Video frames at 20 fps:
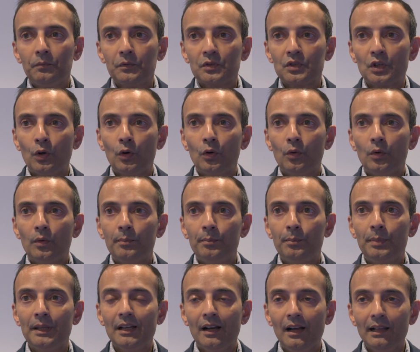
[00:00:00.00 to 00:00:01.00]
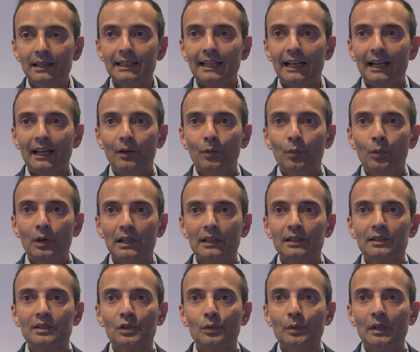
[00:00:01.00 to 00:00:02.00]
So beyond that, what
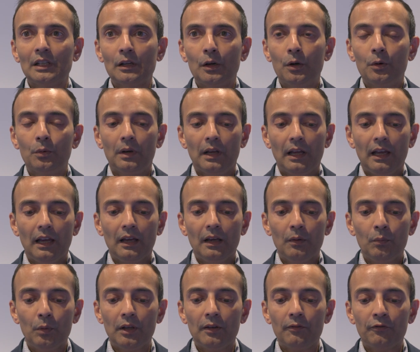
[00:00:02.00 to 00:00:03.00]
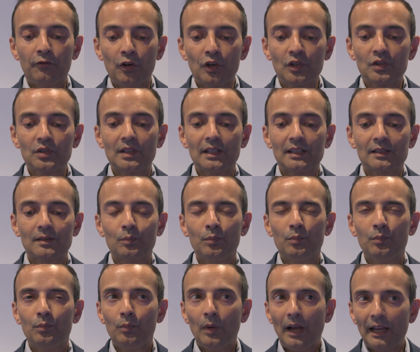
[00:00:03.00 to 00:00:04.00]
else do we know? Well, first is
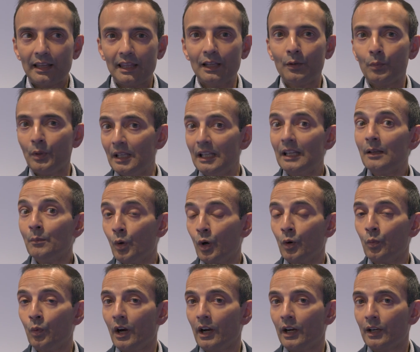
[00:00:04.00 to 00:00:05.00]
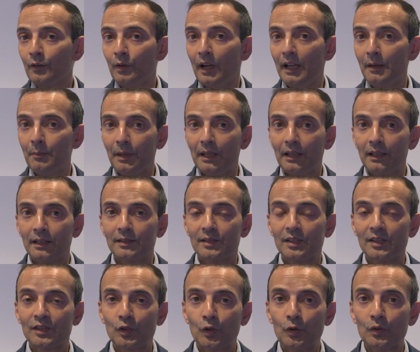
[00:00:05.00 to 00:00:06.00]
I think we need more work, right? Because
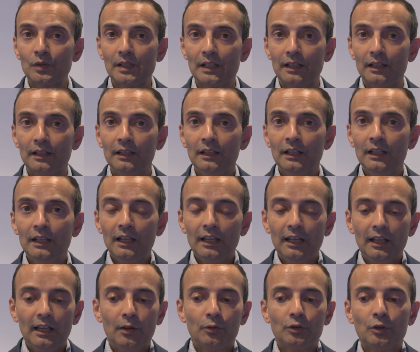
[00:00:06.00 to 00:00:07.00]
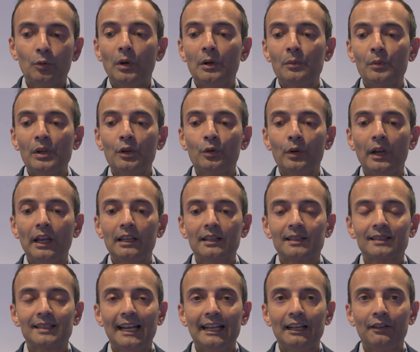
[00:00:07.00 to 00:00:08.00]
dysgeusia, the one we grade
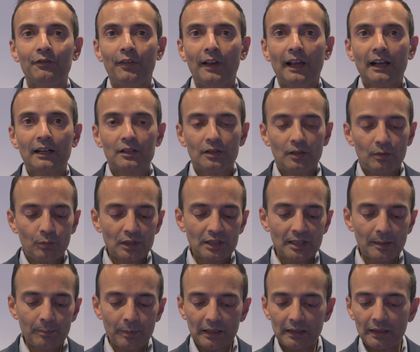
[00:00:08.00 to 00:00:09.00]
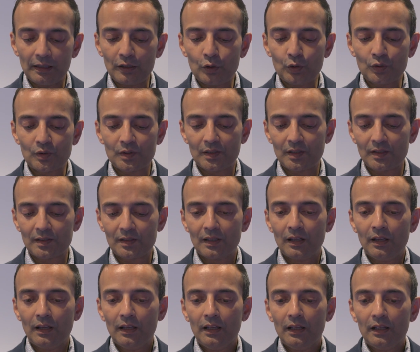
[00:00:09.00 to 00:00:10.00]
as side effect, we typically use this
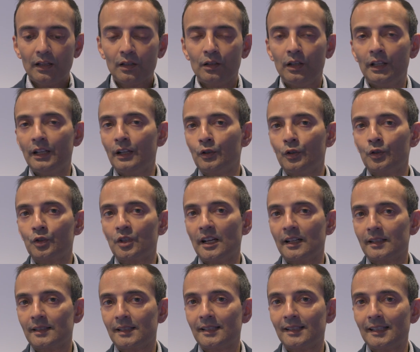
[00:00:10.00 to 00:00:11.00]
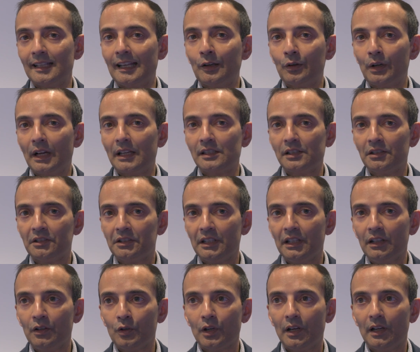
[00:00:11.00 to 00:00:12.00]
clinical toxicity
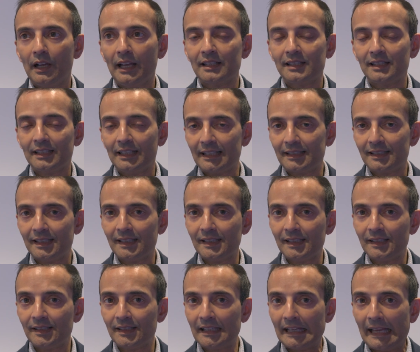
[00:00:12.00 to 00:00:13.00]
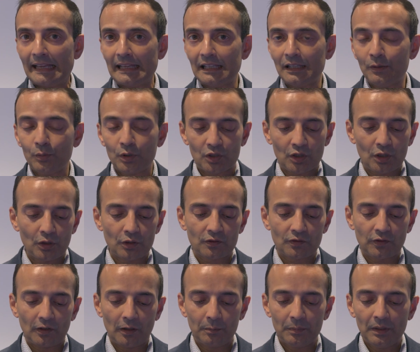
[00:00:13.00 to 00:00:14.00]
criteria or NCICTCAE, which
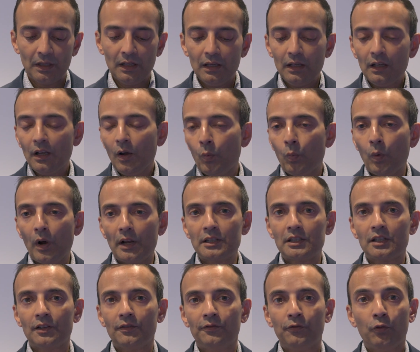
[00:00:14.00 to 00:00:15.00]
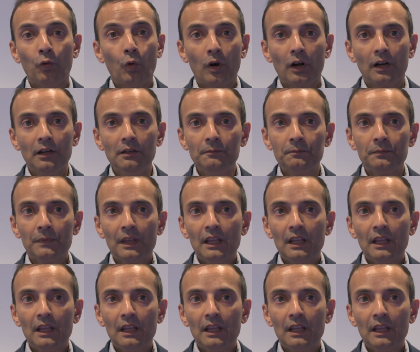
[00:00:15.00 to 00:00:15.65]
goes from one to four.